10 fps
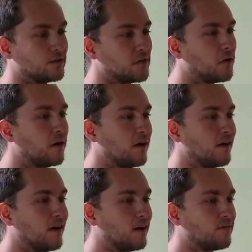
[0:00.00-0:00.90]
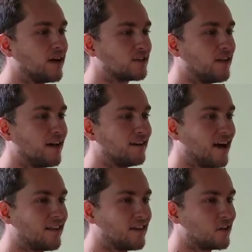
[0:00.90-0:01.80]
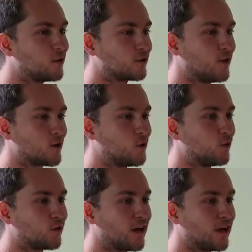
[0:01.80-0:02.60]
So flashlight, I think it looks a lot cooler.